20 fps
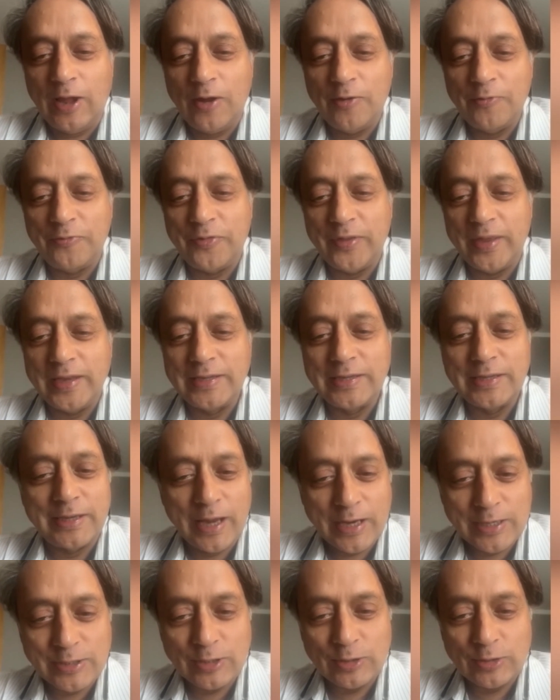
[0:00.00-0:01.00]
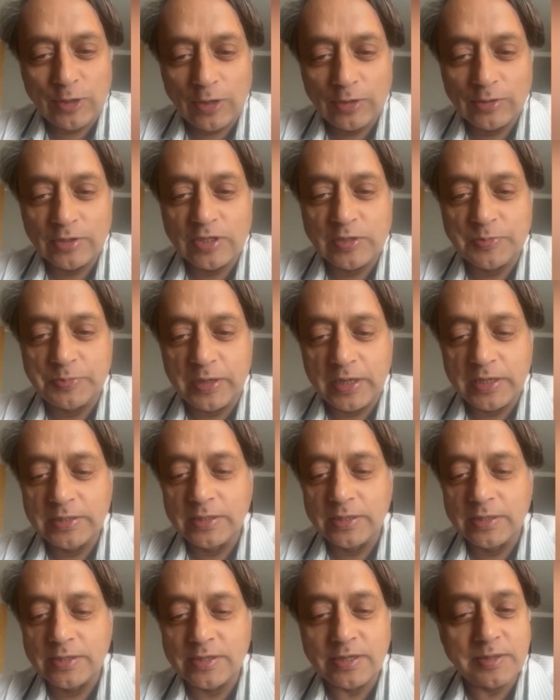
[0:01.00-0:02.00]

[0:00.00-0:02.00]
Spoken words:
of the Indian National Congress President,